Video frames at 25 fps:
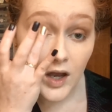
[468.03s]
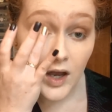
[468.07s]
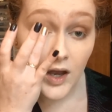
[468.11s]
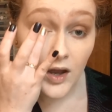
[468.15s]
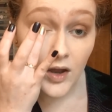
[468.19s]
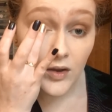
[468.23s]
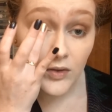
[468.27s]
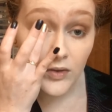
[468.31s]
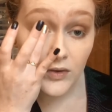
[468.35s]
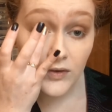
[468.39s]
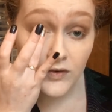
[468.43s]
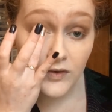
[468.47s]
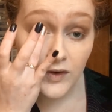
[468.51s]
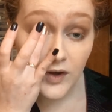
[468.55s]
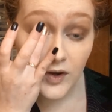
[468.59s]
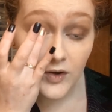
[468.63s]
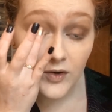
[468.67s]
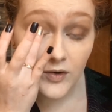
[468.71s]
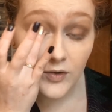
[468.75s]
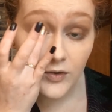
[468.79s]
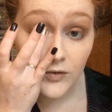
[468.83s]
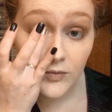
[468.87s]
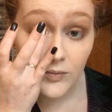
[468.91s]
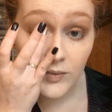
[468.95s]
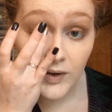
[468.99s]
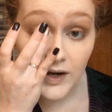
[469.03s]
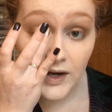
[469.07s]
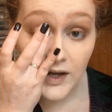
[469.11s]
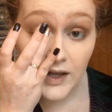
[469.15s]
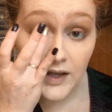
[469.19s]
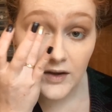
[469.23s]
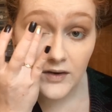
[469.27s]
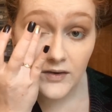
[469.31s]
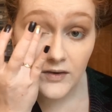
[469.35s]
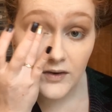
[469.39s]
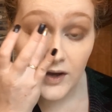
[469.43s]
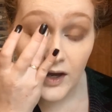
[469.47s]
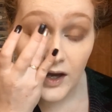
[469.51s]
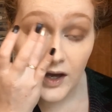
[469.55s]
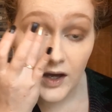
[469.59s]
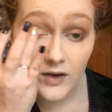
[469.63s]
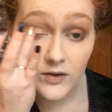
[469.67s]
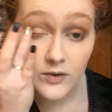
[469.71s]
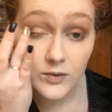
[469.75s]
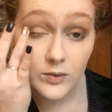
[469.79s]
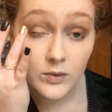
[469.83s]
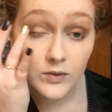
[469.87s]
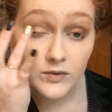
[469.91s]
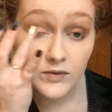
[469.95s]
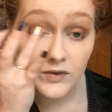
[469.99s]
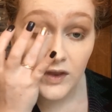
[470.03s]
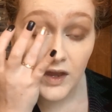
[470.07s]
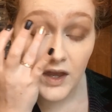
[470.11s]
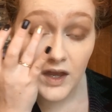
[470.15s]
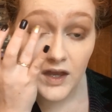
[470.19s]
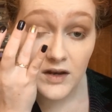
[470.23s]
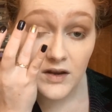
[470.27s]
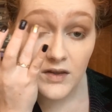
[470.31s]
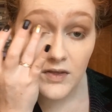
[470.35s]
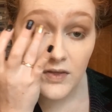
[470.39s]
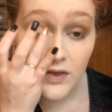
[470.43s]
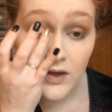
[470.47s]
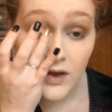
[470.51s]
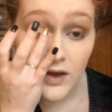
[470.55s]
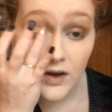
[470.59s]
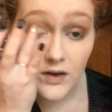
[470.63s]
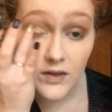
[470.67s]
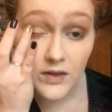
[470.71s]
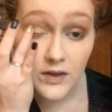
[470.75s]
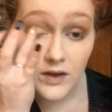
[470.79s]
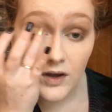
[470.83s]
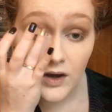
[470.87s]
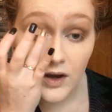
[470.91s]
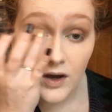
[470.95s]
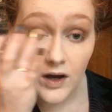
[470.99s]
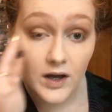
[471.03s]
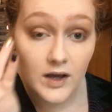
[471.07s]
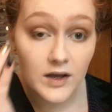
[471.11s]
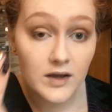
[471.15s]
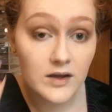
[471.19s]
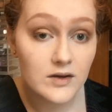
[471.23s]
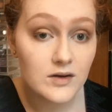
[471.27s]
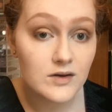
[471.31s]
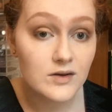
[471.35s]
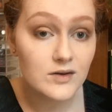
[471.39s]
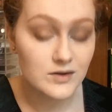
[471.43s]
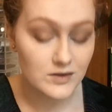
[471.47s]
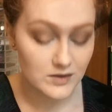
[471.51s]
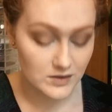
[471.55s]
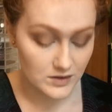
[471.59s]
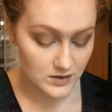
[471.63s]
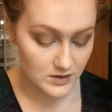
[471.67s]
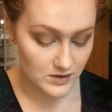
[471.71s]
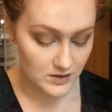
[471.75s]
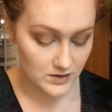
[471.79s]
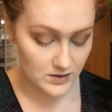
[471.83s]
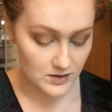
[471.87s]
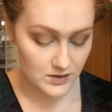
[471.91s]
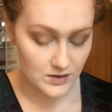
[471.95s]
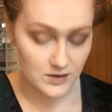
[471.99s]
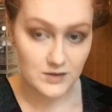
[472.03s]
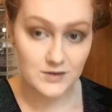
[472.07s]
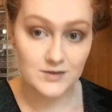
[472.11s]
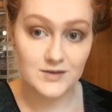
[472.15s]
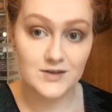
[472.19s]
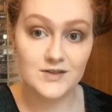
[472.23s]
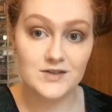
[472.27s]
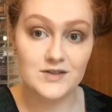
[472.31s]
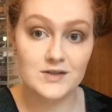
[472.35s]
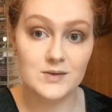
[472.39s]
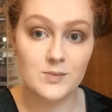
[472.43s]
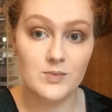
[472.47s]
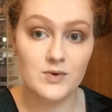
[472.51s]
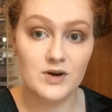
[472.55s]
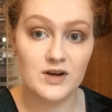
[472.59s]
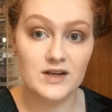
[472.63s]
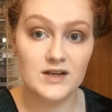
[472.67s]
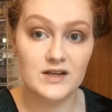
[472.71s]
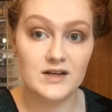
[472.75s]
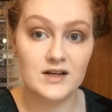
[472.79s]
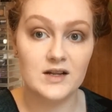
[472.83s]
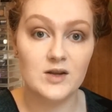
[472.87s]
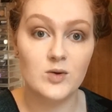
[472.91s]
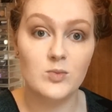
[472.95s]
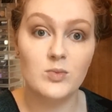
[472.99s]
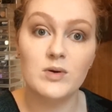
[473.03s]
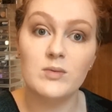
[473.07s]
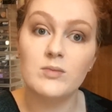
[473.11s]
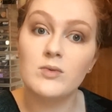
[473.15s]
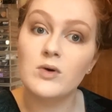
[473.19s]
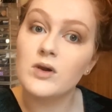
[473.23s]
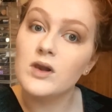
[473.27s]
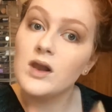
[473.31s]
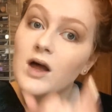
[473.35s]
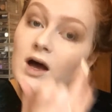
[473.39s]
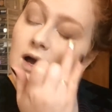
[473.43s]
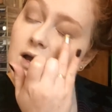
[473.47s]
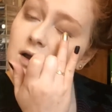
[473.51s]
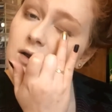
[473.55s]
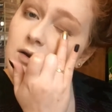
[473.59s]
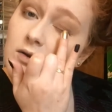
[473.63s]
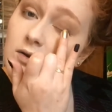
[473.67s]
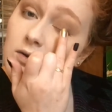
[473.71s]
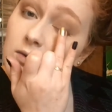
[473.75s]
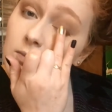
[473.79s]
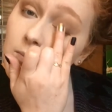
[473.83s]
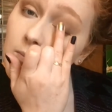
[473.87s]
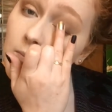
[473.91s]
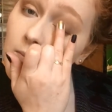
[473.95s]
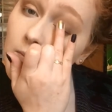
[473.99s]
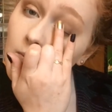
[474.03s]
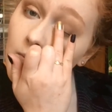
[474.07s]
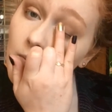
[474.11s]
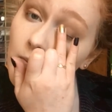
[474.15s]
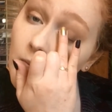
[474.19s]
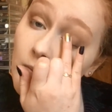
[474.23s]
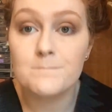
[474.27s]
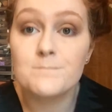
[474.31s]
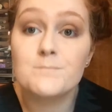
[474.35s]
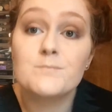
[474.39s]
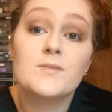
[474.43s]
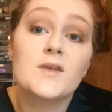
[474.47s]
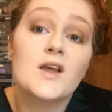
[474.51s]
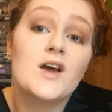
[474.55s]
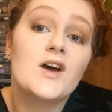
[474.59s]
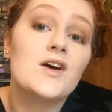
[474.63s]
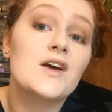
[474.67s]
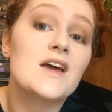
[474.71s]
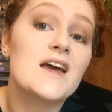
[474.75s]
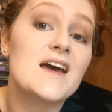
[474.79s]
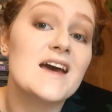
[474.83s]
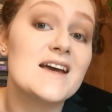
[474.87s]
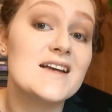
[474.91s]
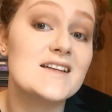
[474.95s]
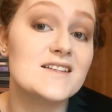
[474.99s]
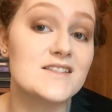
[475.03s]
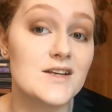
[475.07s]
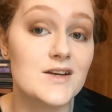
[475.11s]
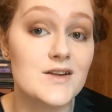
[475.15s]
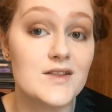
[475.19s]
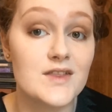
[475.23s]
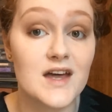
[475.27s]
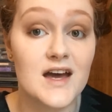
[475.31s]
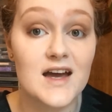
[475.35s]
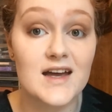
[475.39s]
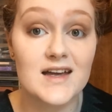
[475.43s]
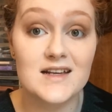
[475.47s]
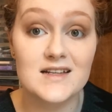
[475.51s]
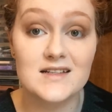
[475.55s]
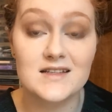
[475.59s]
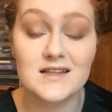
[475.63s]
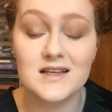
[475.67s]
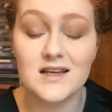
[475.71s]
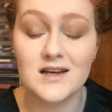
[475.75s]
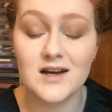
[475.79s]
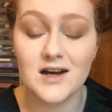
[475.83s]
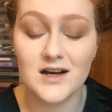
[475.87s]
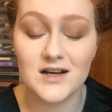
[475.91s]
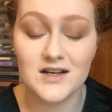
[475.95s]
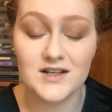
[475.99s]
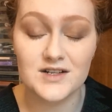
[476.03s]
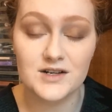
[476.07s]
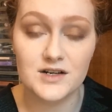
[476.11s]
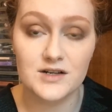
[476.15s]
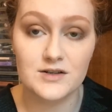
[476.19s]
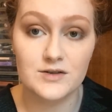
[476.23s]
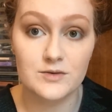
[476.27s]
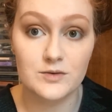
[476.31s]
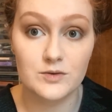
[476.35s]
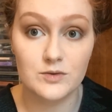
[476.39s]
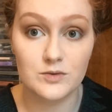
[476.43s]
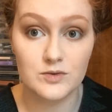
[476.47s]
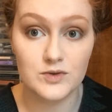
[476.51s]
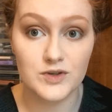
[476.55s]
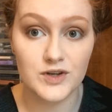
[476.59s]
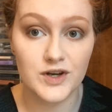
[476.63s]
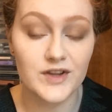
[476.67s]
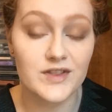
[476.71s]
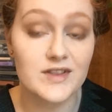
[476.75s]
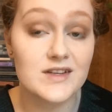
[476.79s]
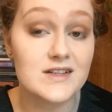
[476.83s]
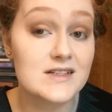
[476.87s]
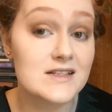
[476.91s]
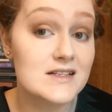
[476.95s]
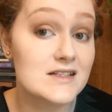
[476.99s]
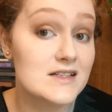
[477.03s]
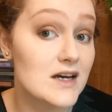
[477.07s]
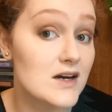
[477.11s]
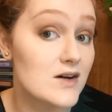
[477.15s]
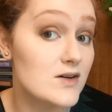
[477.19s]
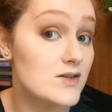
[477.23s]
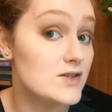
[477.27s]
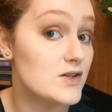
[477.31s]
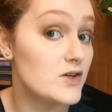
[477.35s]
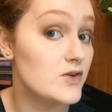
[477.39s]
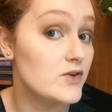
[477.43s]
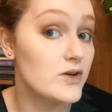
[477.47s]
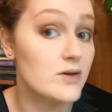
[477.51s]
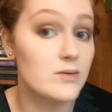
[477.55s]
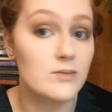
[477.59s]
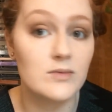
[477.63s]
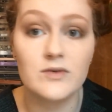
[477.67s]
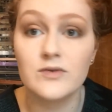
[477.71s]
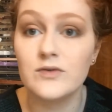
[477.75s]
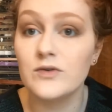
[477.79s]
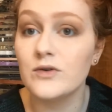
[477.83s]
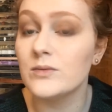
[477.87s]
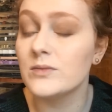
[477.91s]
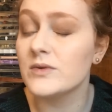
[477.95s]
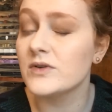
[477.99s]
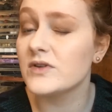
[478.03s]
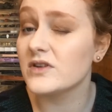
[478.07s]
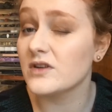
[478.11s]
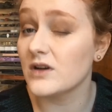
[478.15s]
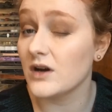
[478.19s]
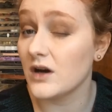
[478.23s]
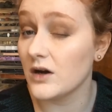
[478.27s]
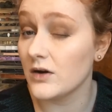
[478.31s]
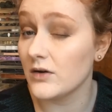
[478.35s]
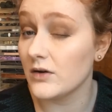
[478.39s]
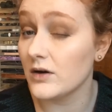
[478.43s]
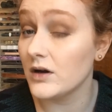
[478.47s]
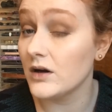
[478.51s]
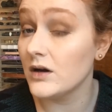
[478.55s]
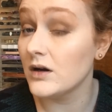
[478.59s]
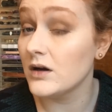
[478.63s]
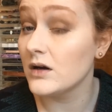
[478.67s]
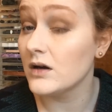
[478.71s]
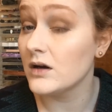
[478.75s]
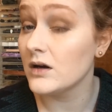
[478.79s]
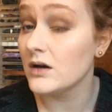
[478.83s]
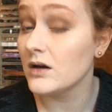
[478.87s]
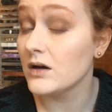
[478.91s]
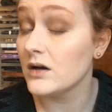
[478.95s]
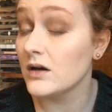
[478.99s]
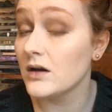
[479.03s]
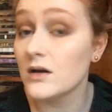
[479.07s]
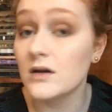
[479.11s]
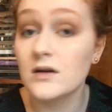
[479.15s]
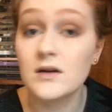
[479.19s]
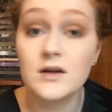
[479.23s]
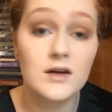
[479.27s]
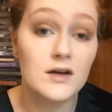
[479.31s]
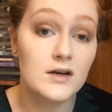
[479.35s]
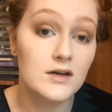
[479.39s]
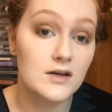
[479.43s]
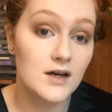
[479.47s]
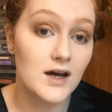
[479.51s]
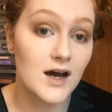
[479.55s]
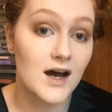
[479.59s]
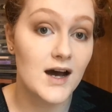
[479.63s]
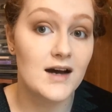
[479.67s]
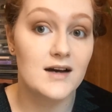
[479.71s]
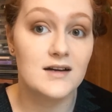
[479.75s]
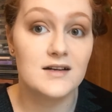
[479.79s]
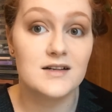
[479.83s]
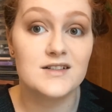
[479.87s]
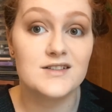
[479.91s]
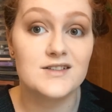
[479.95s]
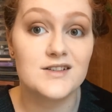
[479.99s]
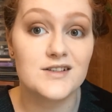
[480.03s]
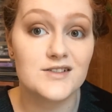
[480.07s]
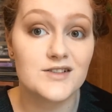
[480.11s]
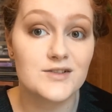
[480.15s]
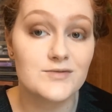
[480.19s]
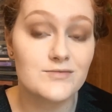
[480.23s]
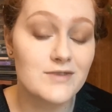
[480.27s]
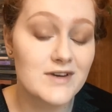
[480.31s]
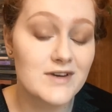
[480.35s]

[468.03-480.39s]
in the centre of my lid and towards the inner third of the eye, just to bring in a little bit more light. Okay, so that is the eyeshadow all done. This is how it's looking before mascara, and it's just a